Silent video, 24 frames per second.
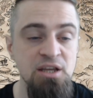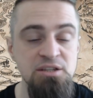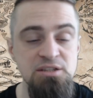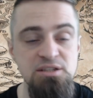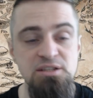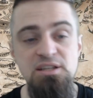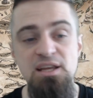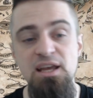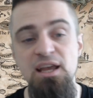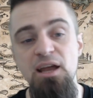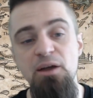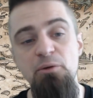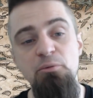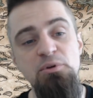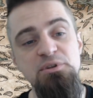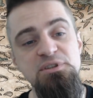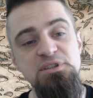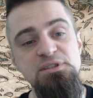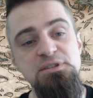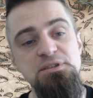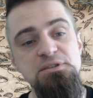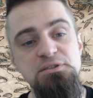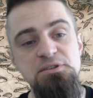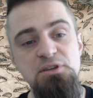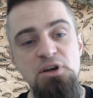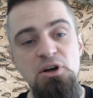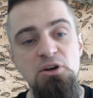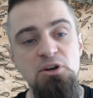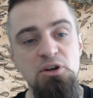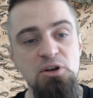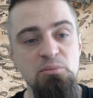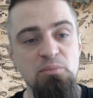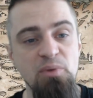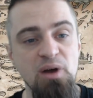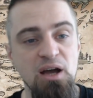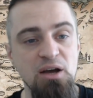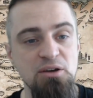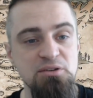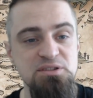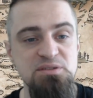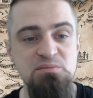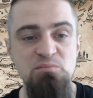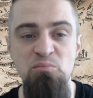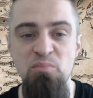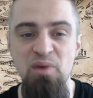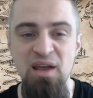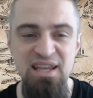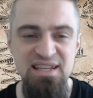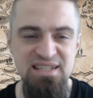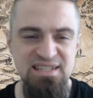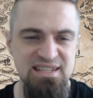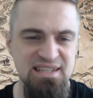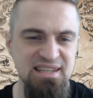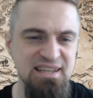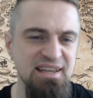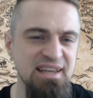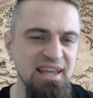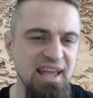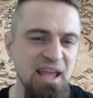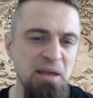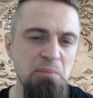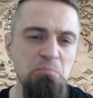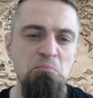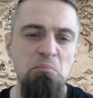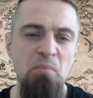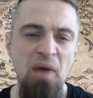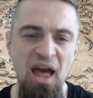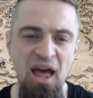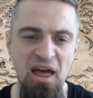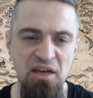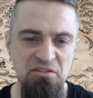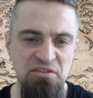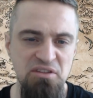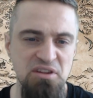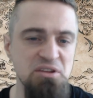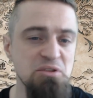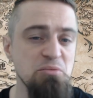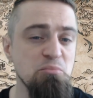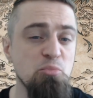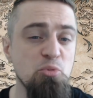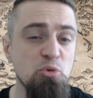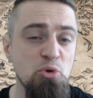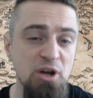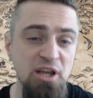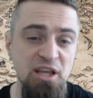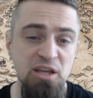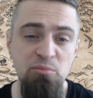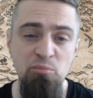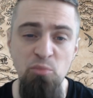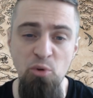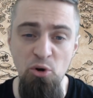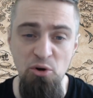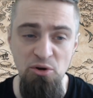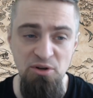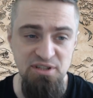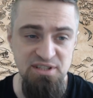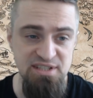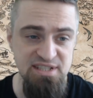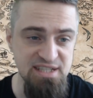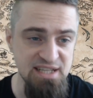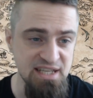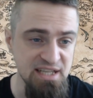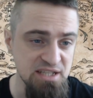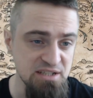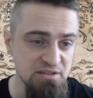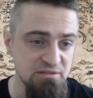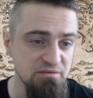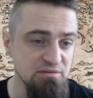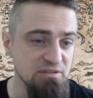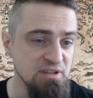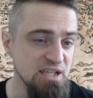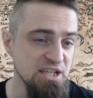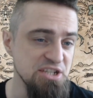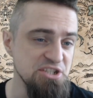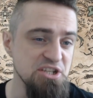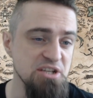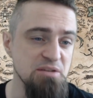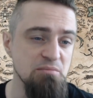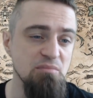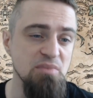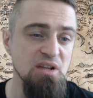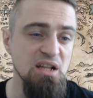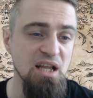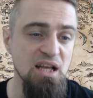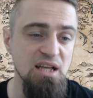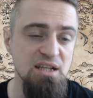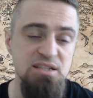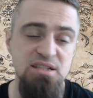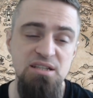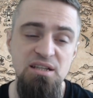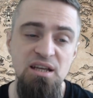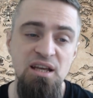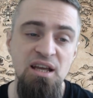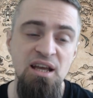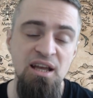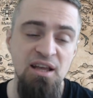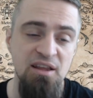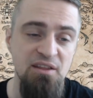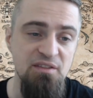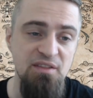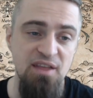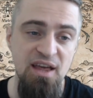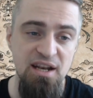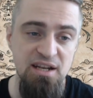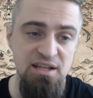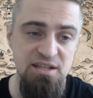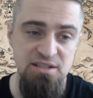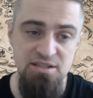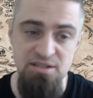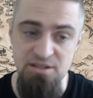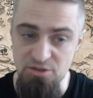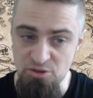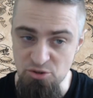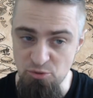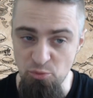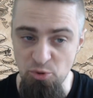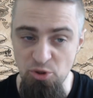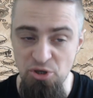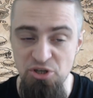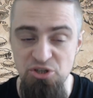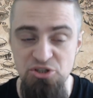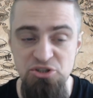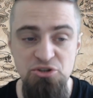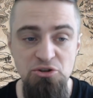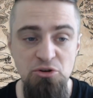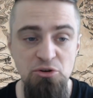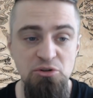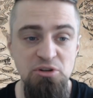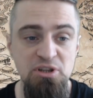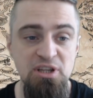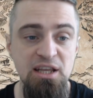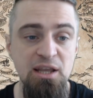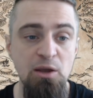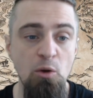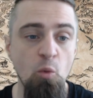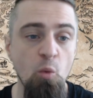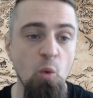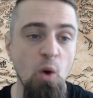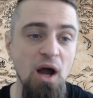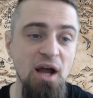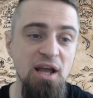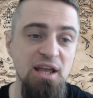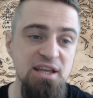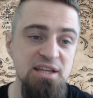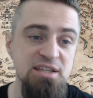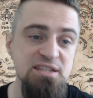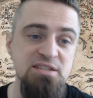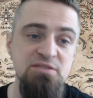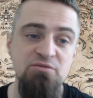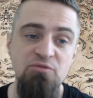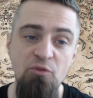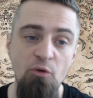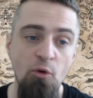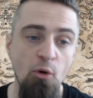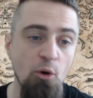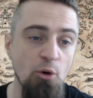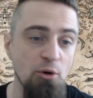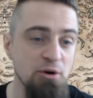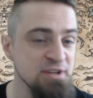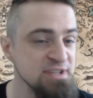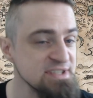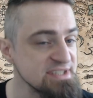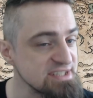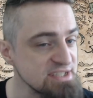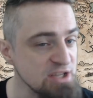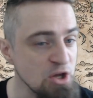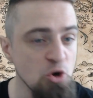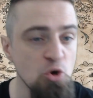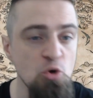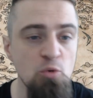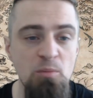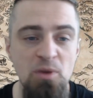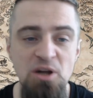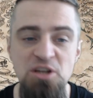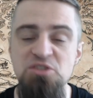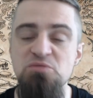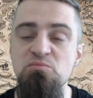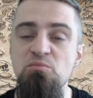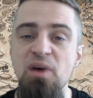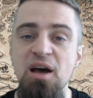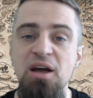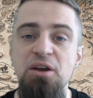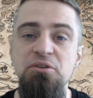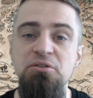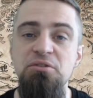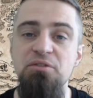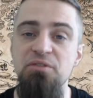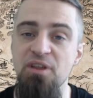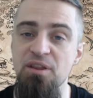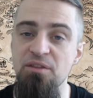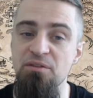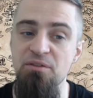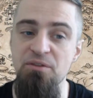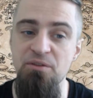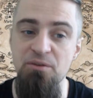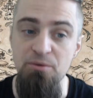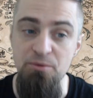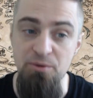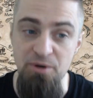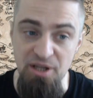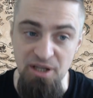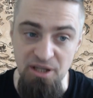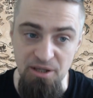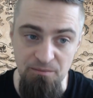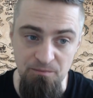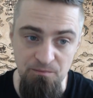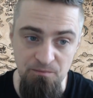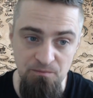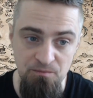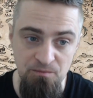Today I wanted to talk about basic game math and breakpoints in Flesh and Blood. That is, to put it shortly, why is 4 so much better than 3?